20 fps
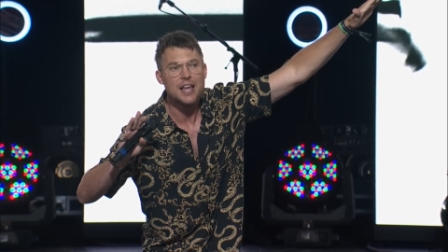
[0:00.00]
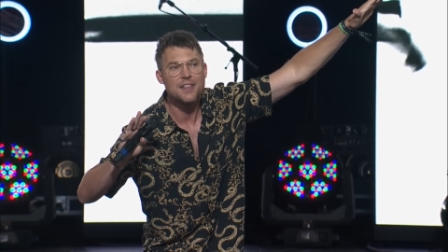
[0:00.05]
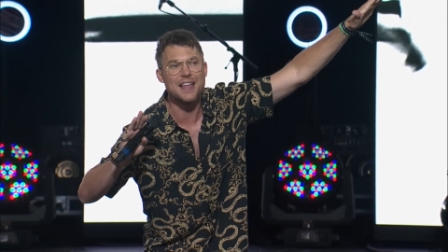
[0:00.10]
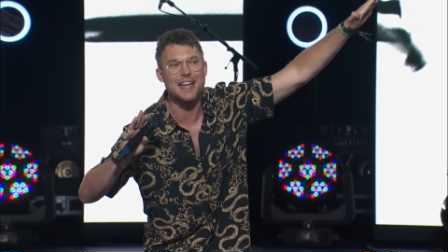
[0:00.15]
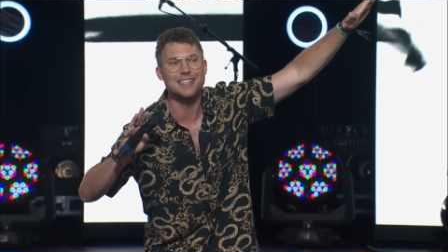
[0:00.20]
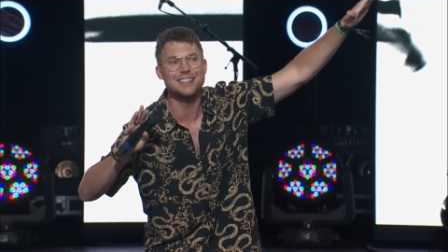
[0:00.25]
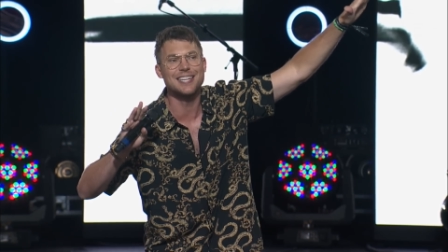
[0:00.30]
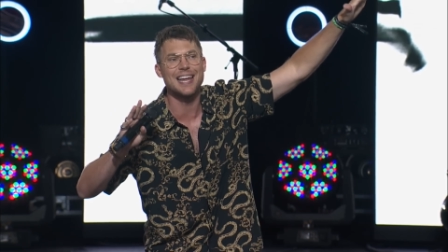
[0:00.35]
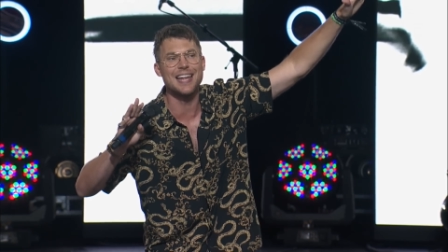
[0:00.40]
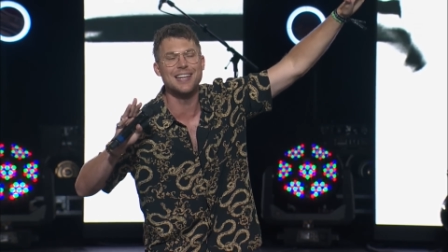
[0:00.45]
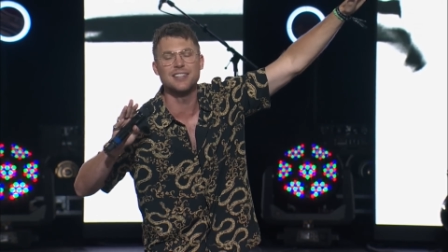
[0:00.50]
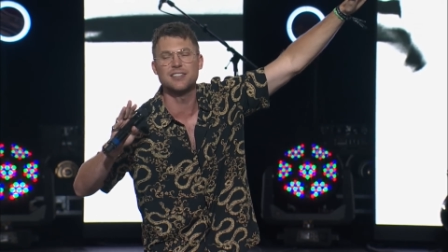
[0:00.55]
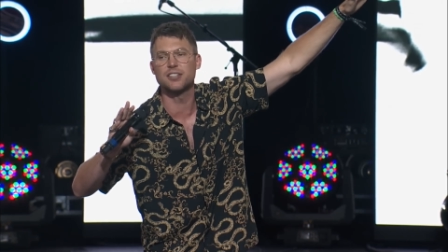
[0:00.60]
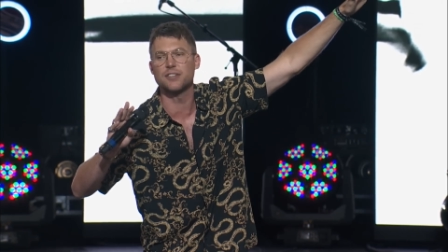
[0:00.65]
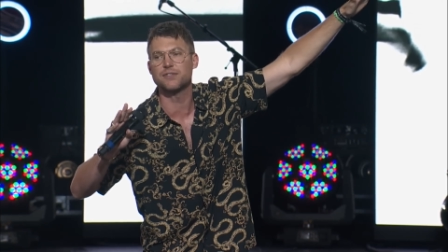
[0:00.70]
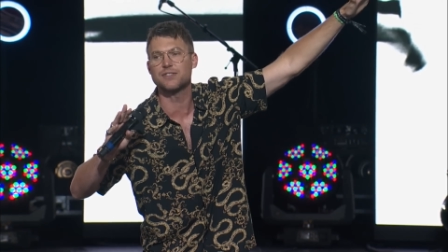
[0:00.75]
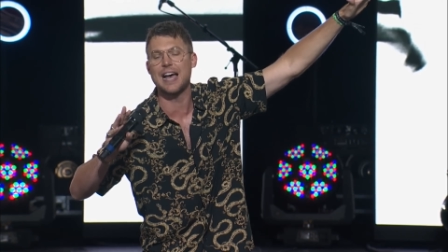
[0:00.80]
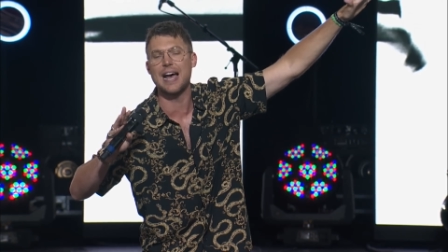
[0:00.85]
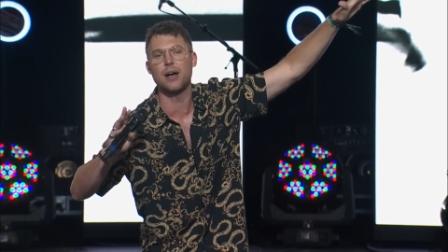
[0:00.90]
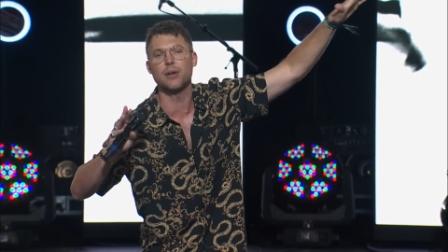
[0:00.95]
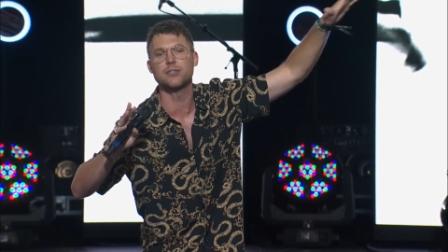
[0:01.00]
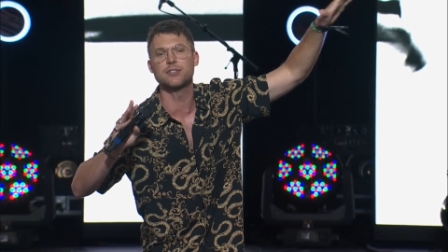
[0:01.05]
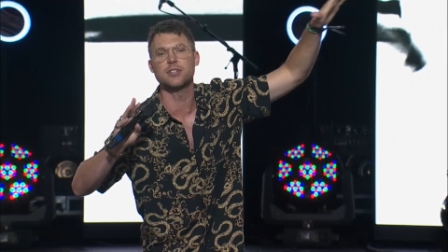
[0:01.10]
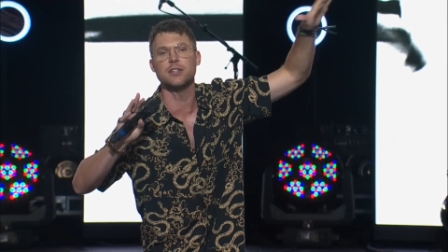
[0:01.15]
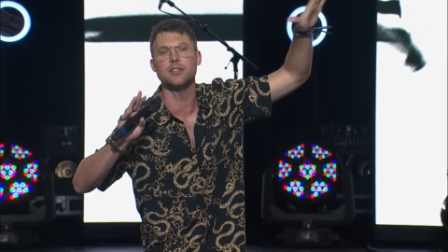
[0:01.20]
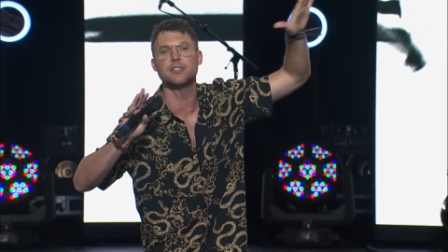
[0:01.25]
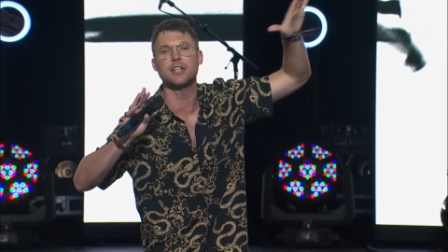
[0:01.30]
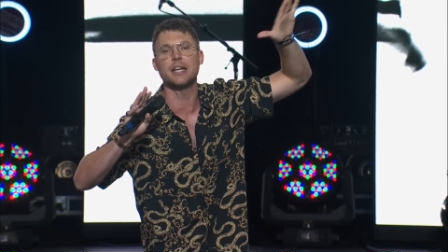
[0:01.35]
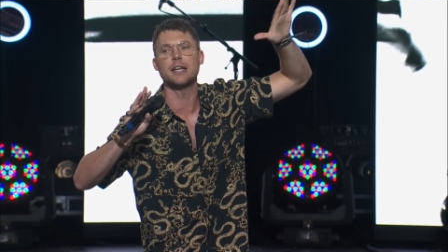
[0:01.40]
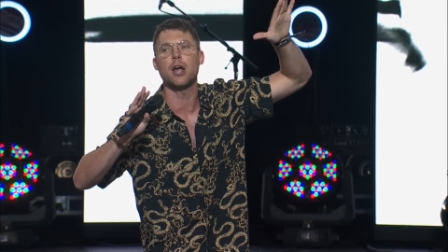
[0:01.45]
that tens of
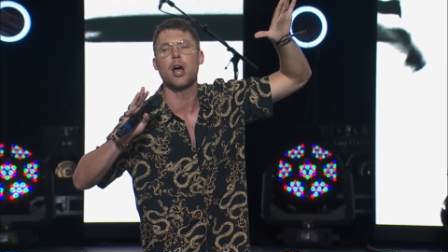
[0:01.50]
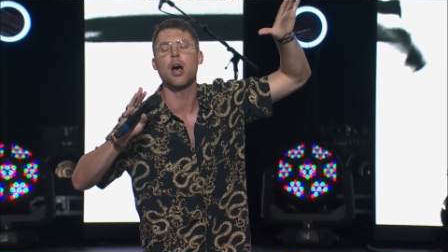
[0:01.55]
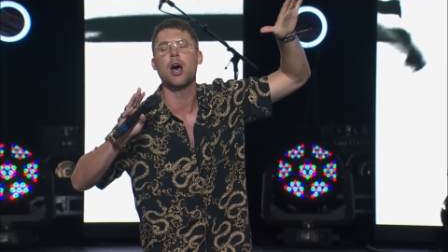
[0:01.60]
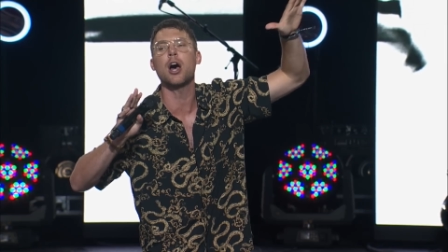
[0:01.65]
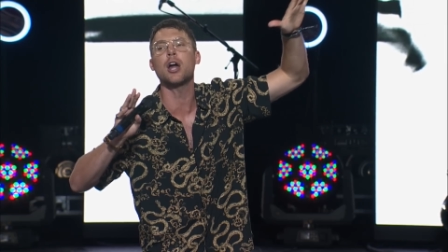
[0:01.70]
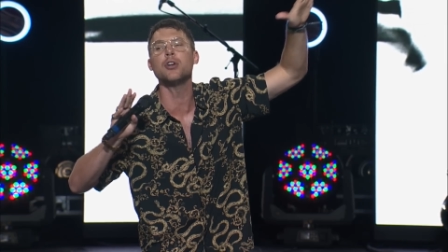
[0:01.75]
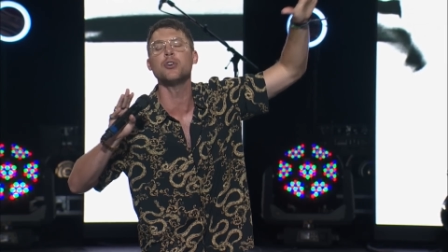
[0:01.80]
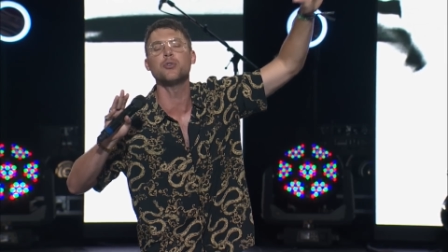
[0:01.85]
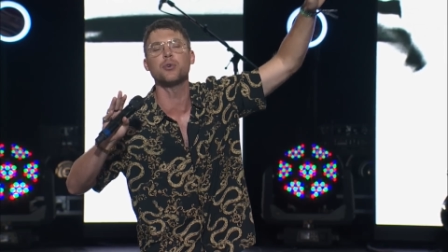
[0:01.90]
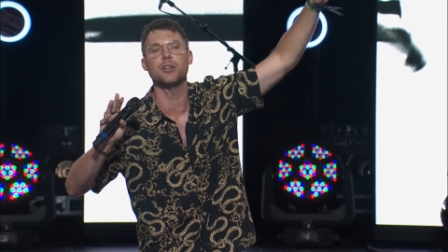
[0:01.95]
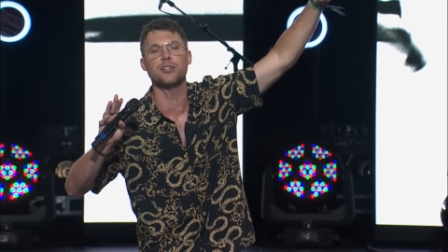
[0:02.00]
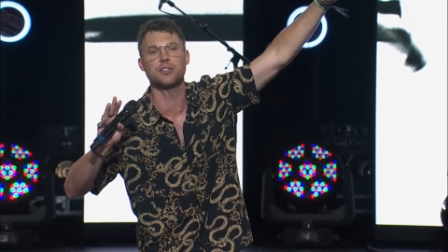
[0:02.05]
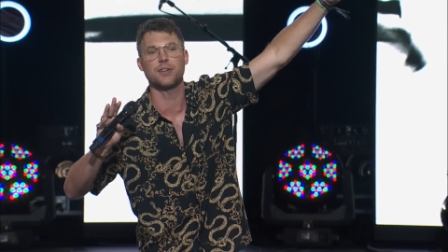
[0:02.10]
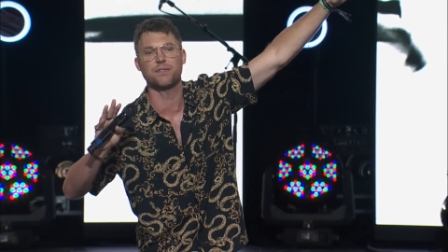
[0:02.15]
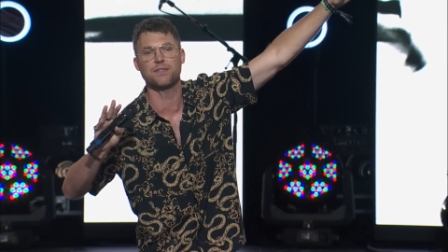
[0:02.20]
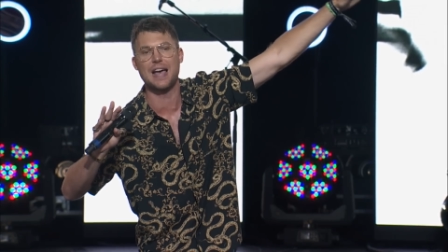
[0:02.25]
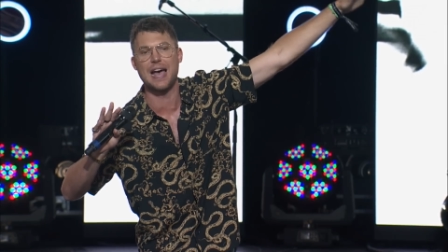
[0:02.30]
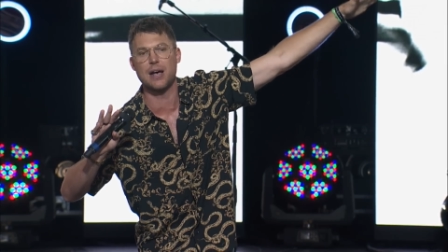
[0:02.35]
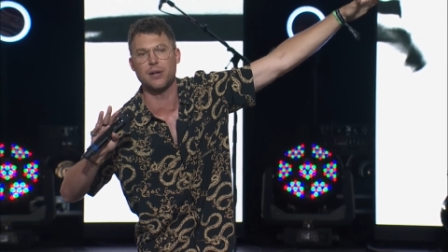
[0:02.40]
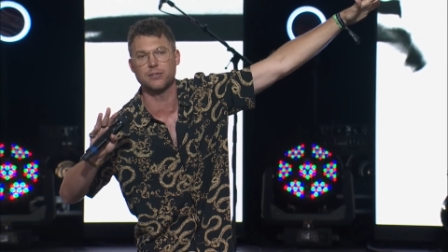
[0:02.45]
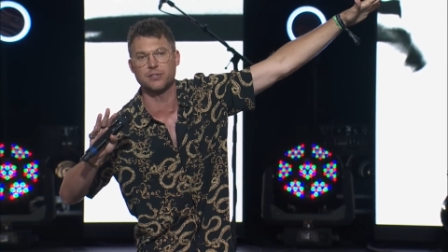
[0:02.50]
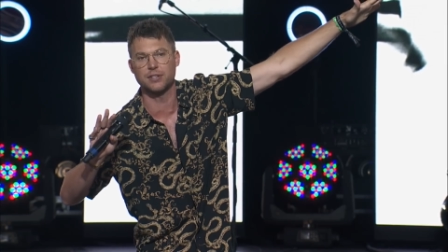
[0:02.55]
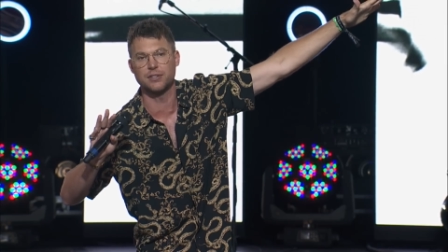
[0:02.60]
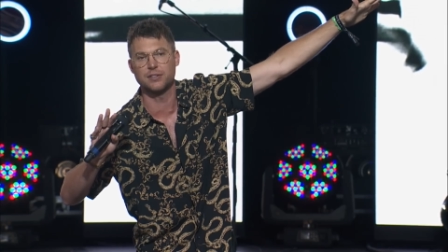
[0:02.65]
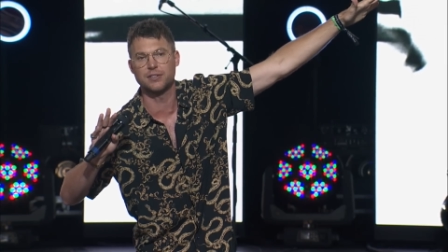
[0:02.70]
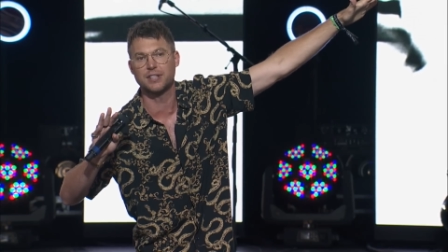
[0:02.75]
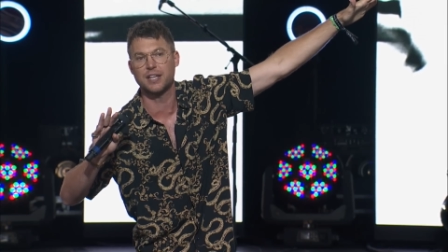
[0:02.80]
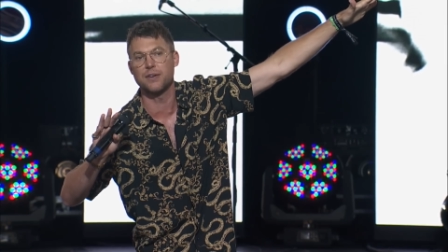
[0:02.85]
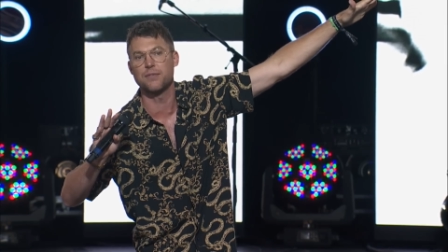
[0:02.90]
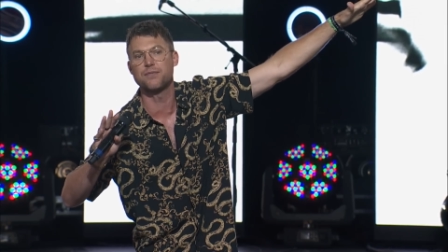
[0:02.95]
thousands and hundreds of
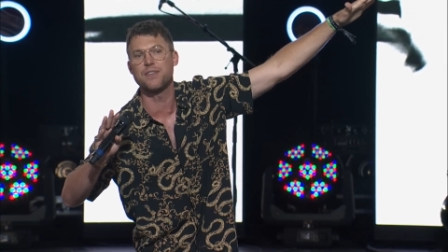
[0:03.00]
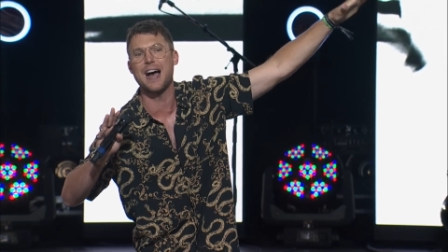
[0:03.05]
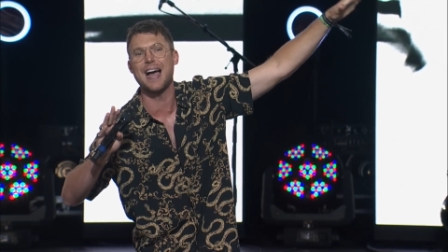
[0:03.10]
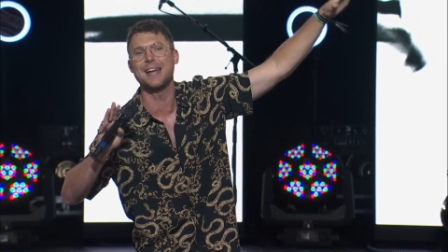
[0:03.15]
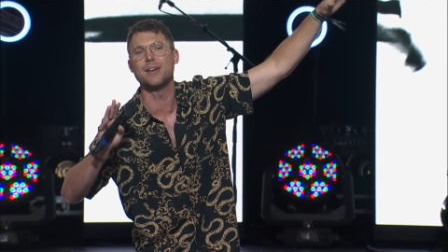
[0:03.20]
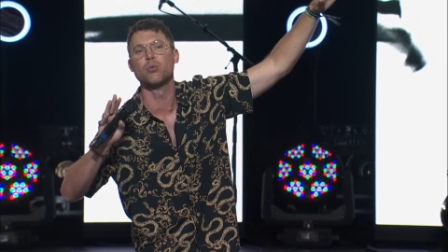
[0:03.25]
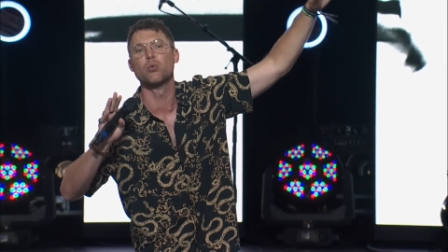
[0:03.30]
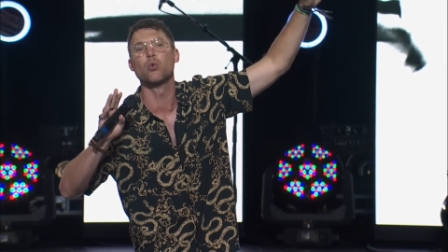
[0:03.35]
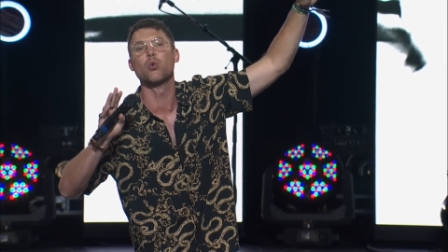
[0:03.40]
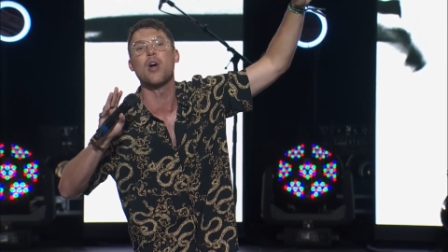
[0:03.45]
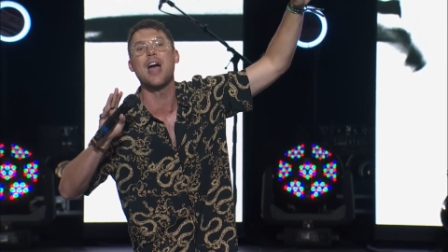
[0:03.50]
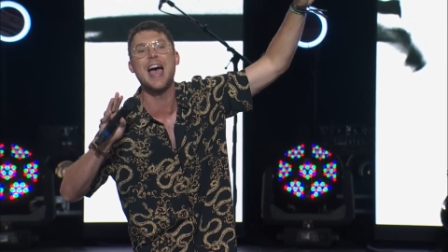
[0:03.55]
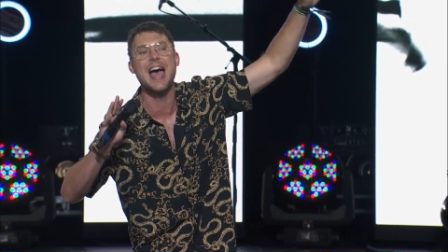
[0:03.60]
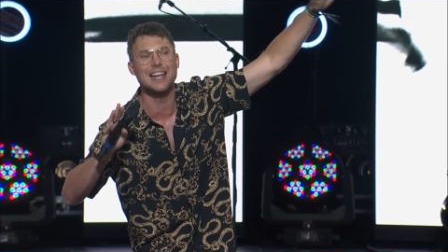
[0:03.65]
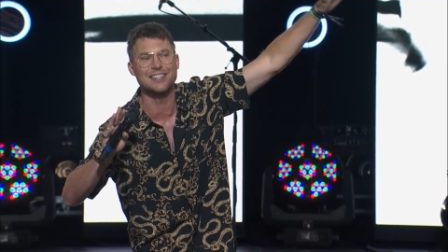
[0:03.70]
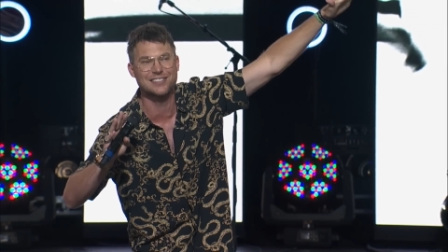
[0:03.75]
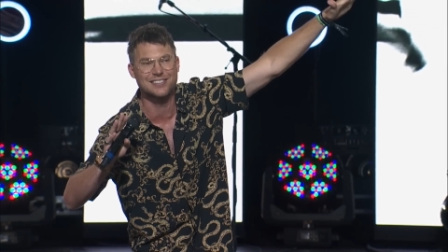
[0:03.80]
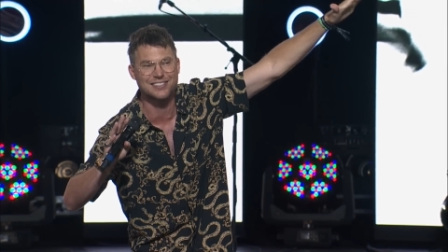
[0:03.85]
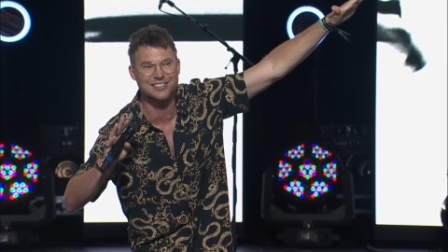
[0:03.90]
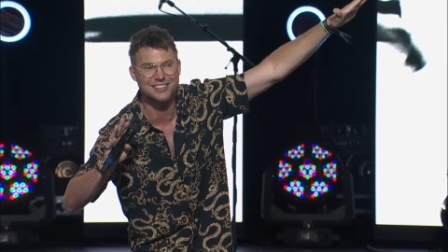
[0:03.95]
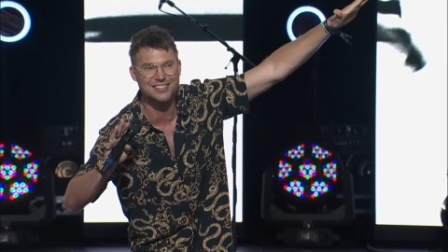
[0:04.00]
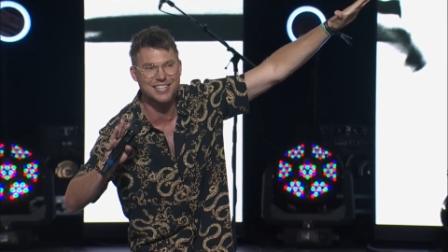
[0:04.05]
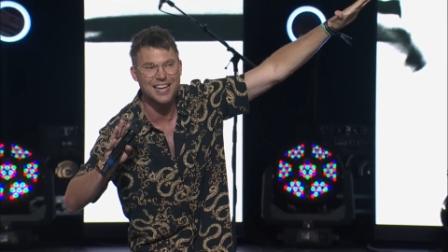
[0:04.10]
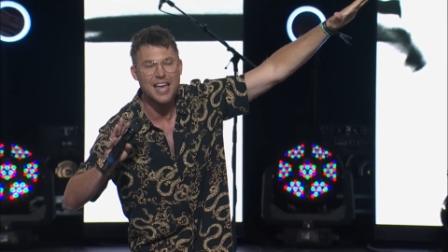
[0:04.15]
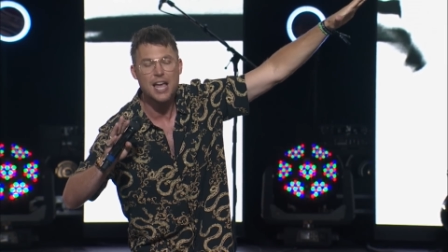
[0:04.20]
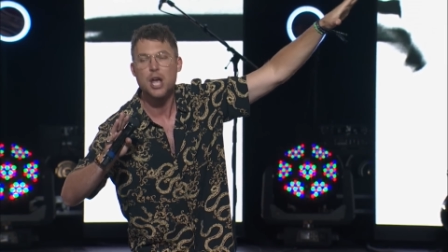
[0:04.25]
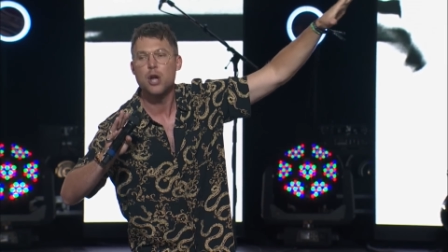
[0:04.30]
thousands can find rest,